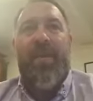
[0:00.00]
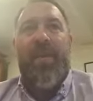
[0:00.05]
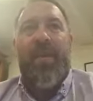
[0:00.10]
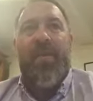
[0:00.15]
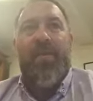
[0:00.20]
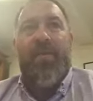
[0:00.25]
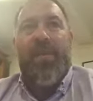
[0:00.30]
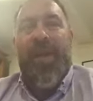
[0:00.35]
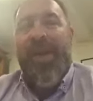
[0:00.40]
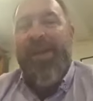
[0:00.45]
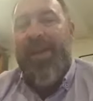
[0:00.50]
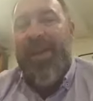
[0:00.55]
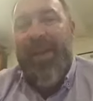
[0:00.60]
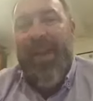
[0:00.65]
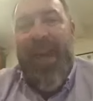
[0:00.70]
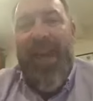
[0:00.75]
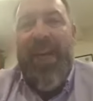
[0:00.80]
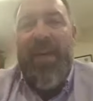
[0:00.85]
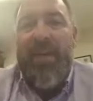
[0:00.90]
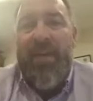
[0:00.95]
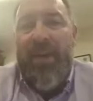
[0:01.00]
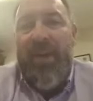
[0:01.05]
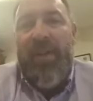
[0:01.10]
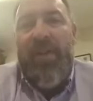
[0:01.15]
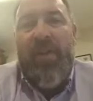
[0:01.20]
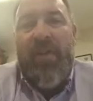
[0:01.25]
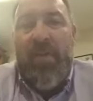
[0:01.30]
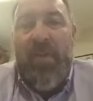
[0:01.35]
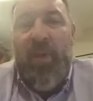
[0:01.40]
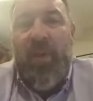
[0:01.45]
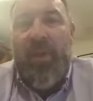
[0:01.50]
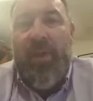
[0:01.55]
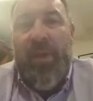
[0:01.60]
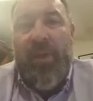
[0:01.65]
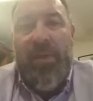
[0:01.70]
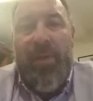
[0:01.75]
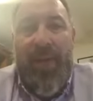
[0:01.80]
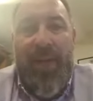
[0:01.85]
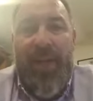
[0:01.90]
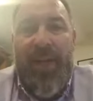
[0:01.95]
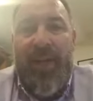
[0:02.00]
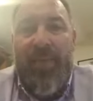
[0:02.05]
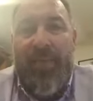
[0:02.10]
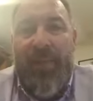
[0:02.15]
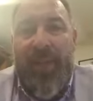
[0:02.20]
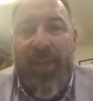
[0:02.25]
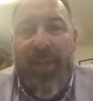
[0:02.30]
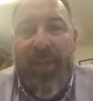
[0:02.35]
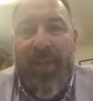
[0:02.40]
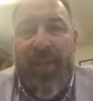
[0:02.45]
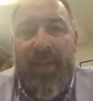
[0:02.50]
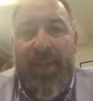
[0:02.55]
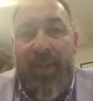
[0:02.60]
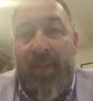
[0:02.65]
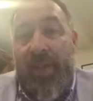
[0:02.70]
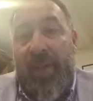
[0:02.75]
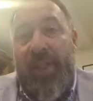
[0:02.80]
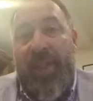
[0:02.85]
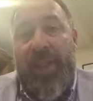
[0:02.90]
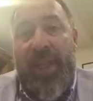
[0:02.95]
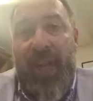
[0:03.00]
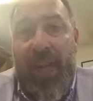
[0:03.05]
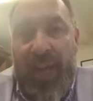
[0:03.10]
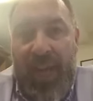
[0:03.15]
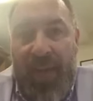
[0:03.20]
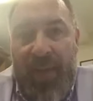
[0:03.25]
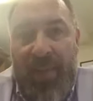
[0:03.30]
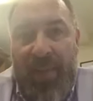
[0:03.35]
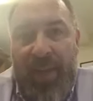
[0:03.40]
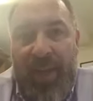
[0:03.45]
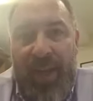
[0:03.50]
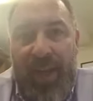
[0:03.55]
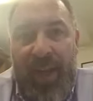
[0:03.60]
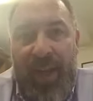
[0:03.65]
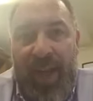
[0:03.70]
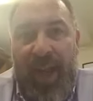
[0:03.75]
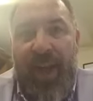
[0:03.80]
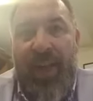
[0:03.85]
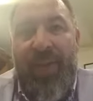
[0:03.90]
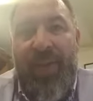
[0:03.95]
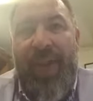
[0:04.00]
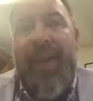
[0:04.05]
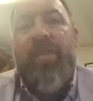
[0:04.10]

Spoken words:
basically anyone that's small to medium business or a startup, that's